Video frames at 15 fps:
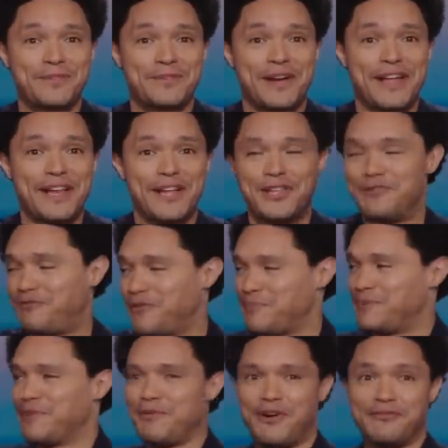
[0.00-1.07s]
Right? You
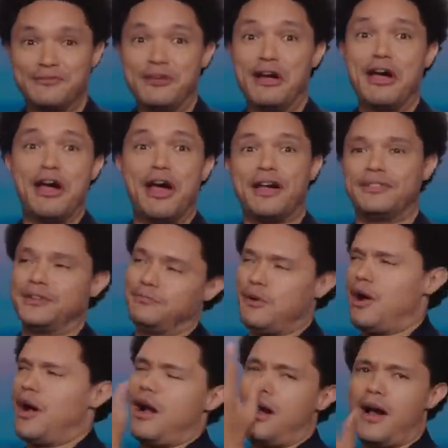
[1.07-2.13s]
flip them off, yeah, and then,
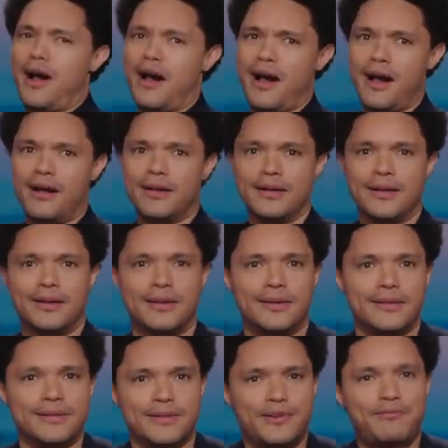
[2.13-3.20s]
wah!
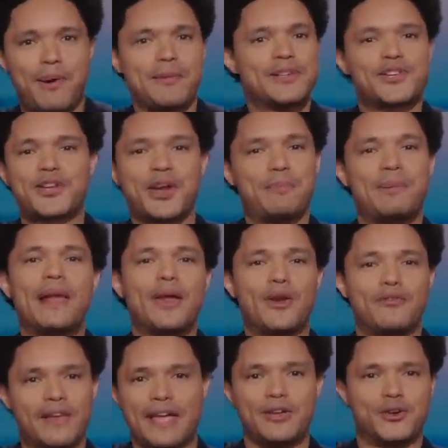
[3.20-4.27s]
You probably just got to play it
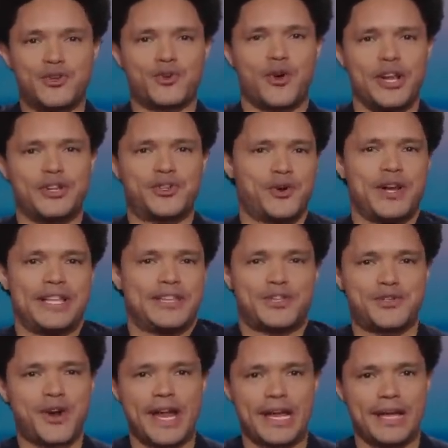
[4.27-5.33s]
off like you're joining the
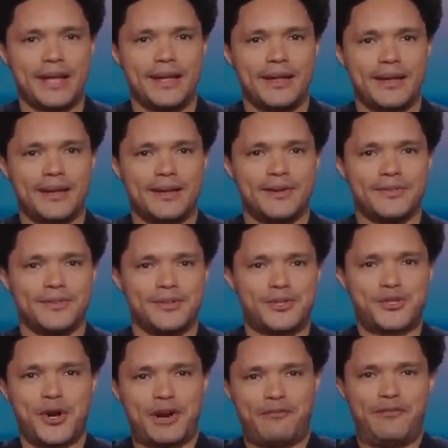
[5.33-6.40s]
strike. You know, your
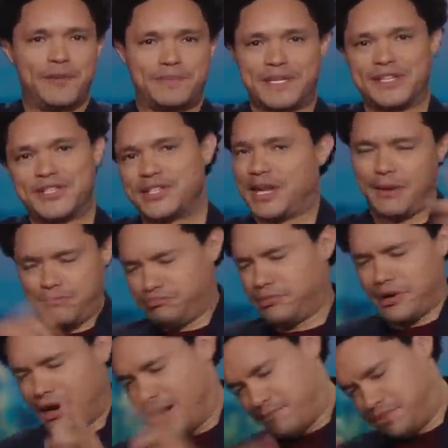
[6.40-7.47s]
truck flips and it's just like,
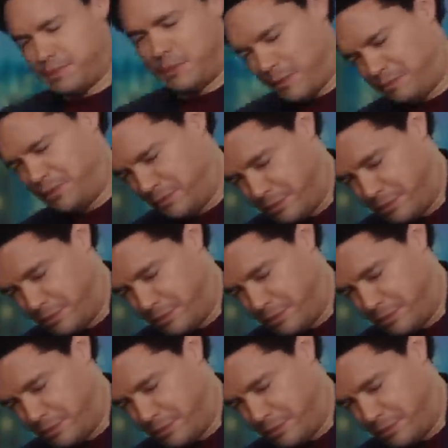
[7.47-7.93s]
wah,